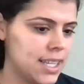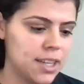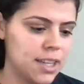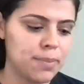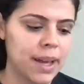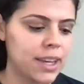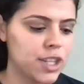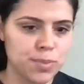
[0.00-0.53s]

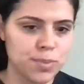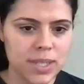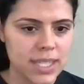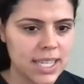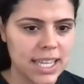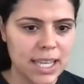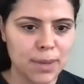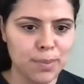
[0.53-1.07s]
management
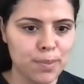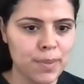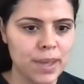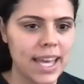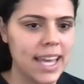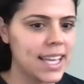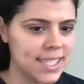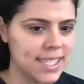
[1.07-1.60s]

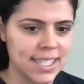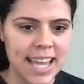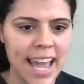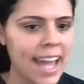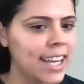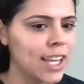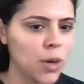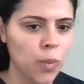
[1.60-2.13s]
team isn't
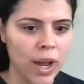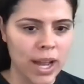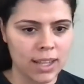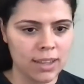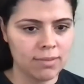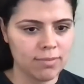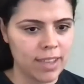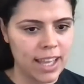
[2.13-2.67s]

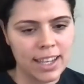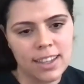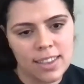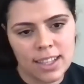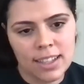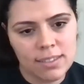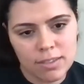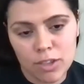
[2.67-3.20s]

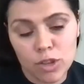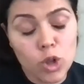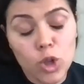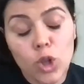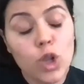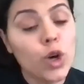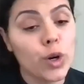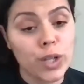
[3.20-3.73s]
anything that
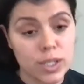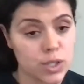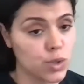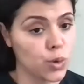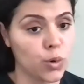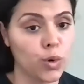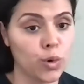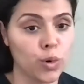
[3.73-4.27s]
looks
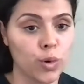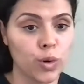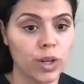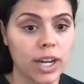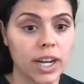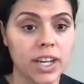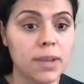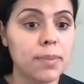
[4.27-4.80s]
or
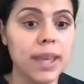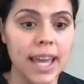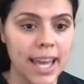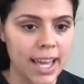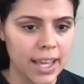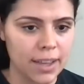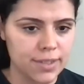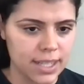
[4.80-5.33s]
kind of
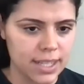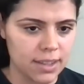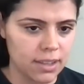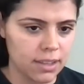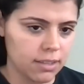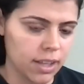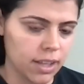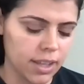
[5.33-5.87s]
behaves and
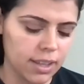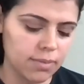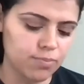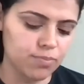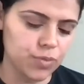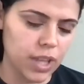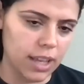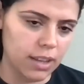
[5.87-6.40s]

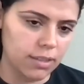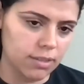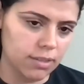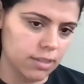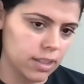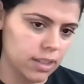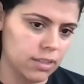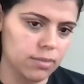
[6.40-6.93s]

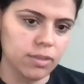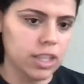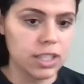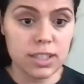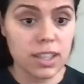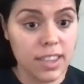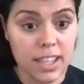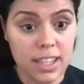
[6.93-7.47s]

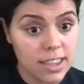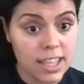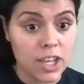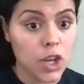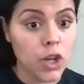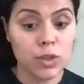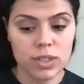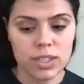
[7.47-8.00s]
they
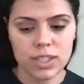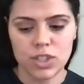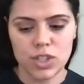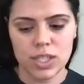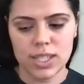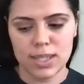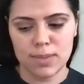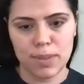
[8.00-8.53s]
don't
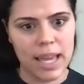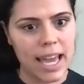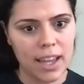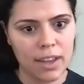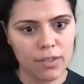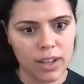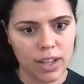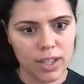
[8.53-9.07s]
just
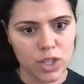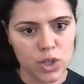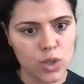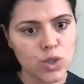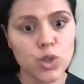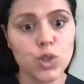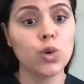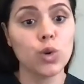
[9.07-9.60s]
behave like you
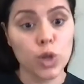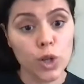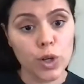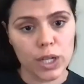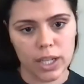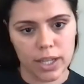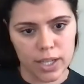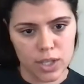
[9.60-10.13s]
do or
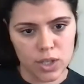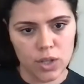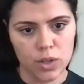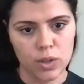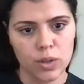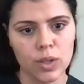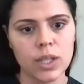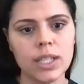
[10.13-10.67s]
look like
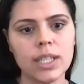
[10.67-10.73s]
you.